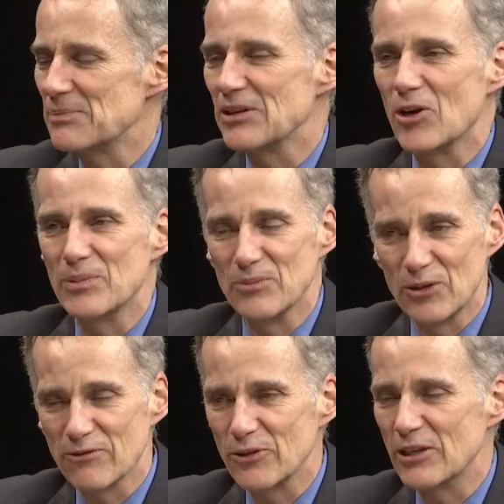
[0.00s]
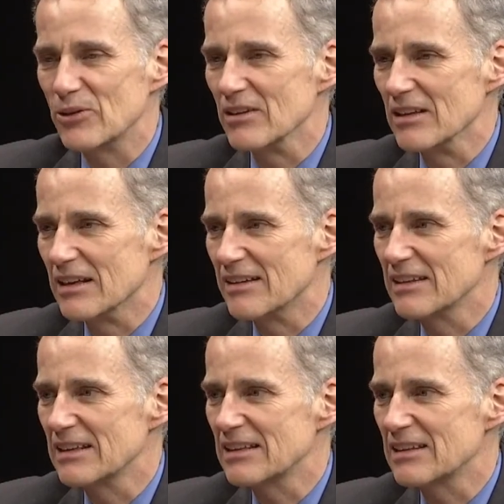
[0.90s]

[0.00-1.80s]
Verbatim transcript: it open more frequently. I think